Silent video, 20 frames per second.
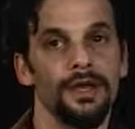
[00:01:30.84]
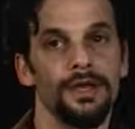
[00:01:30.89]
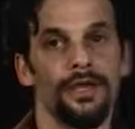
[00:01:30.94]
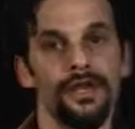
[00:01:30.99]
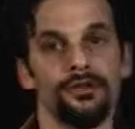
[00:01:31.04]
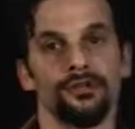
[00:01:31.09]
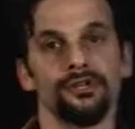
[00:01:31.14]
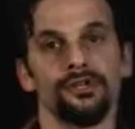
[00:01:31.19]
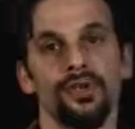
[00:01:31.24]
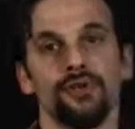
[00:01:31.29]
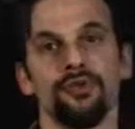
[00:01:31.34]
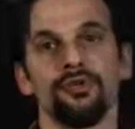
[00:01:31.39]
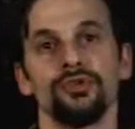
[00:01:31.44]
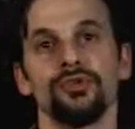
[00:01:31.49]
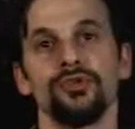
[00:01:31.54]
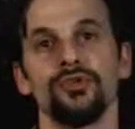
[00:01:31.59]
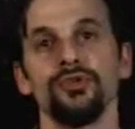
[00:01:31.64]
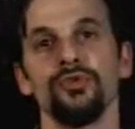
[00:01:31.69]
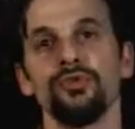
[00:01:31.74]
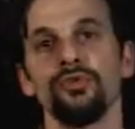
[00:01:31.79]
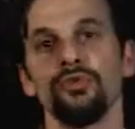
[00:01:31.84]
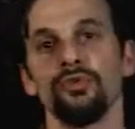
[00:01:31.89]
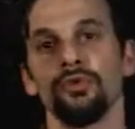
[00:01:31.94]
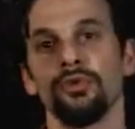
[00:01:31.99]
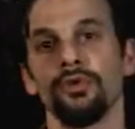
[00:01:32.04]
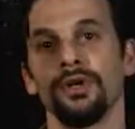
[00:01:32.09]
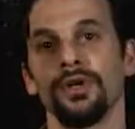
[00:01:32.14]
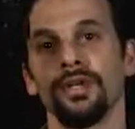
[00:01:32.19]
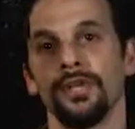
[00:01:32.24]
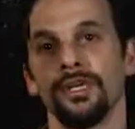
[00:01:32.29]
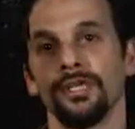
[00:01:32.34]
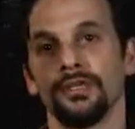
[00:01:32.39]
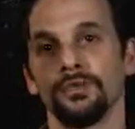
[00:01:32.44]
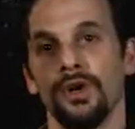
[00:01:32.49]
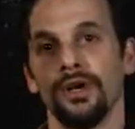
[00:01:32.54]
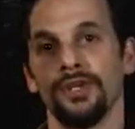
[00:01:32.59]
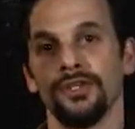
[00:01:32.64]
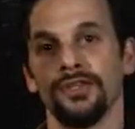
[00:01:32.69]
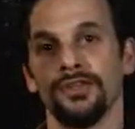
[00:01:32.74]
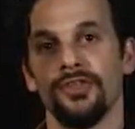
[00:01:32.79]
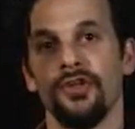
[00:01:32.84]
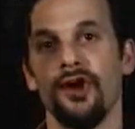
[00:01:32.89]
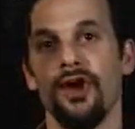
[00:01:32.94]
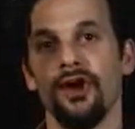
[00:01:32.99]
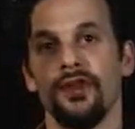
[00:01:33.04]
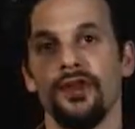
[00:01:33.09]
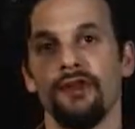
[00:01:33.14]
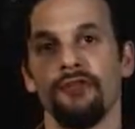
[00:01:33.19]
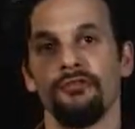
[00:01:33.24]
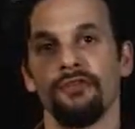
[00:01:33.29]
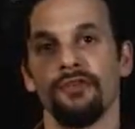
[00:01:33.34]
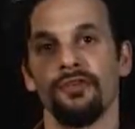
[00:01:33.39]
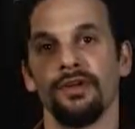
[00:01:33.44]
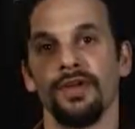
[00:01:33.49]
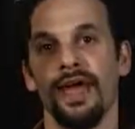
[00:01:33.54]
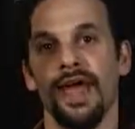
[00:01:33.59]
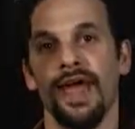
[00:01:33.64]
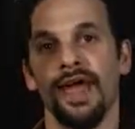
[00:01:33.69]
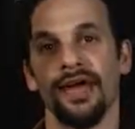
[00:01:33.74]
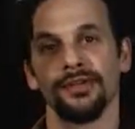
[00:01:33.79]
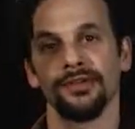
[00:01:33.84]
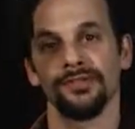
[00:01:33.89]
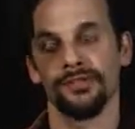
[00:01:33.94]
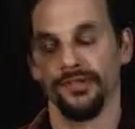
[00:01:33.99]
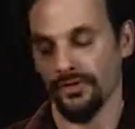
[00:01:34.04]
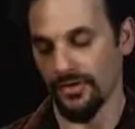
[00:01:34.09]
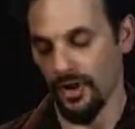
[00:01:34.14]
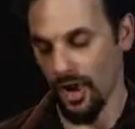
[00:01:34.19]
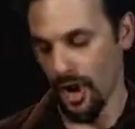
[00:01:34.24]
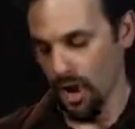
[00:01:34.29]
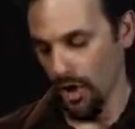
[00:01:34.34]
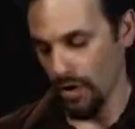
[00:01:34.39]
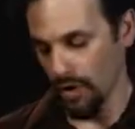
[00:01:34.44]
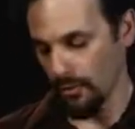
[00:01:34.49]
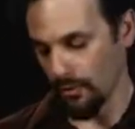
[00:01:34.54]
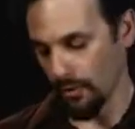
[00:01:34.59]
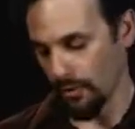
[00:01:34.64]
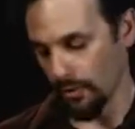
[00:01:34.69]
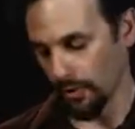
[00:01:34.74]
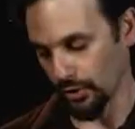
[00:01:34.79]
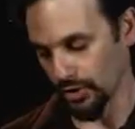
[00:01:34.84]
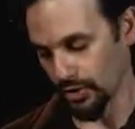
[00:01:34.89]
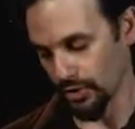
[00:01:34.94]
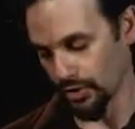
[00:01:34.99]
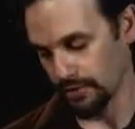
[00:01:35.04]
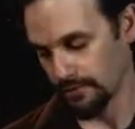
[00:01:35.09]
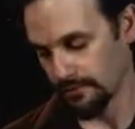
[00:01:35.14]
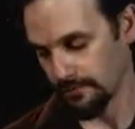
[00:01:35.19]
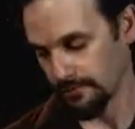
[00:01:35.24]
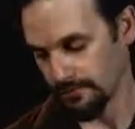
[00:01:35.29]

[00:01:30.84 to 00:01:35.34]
Now, Zone 2 is what is thought of as the home orchard.